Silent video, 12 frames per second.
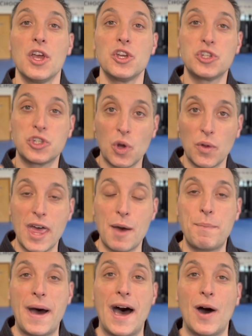show
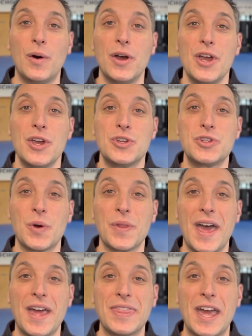that bow, show
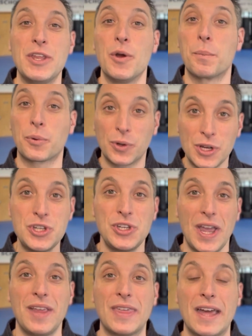that you
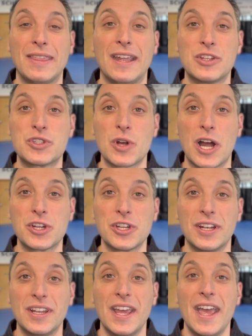appreciate that the
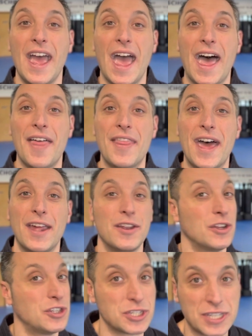instruction, and then
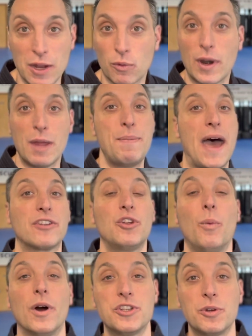just get right back to
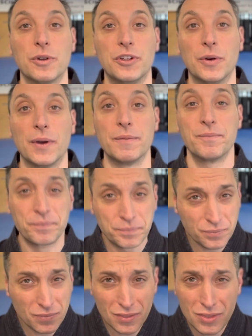what you were doing.
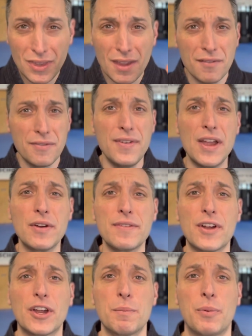Very,
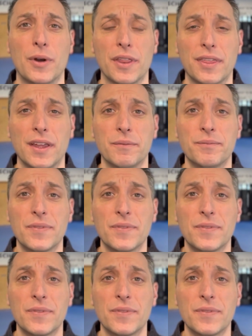very important thing.